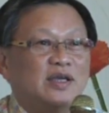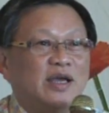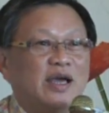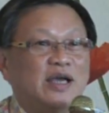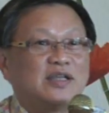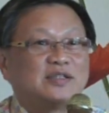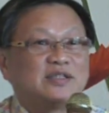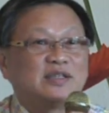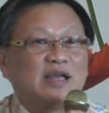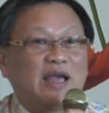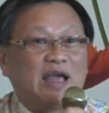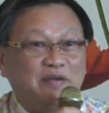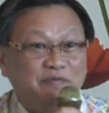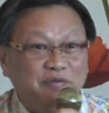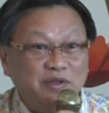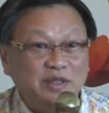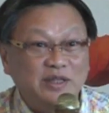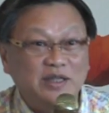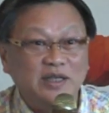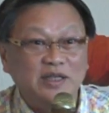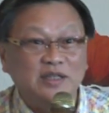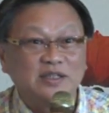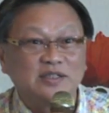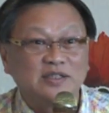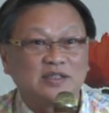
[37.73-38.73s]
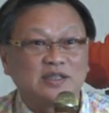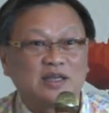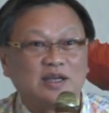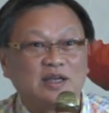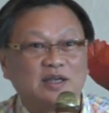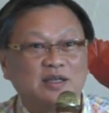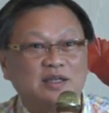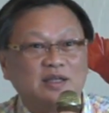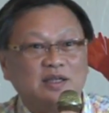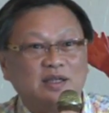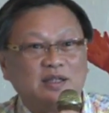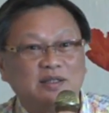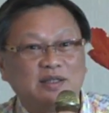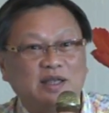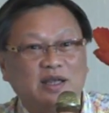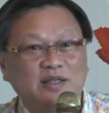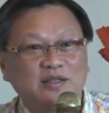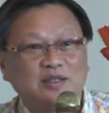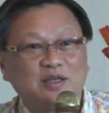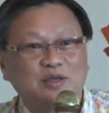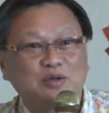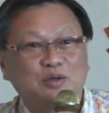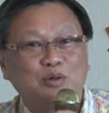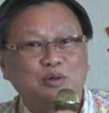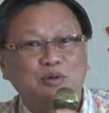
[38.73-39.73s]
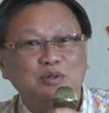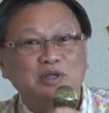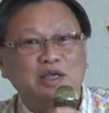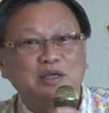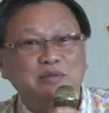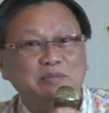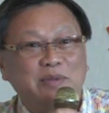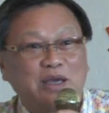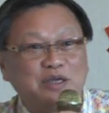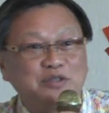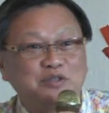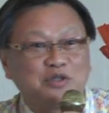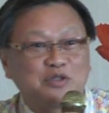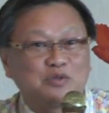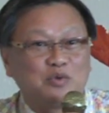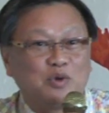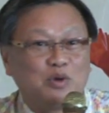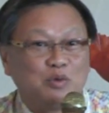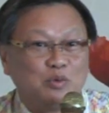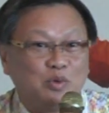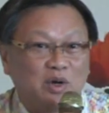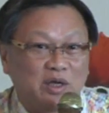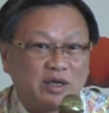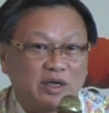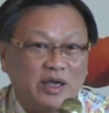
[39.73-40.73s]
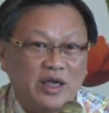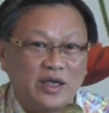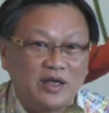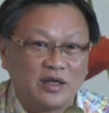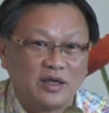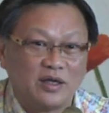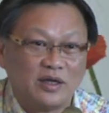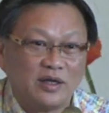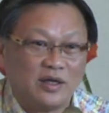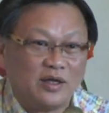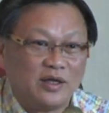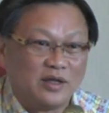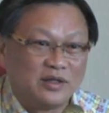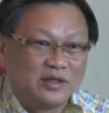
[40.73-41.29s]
as evidence that the cooling measures were working.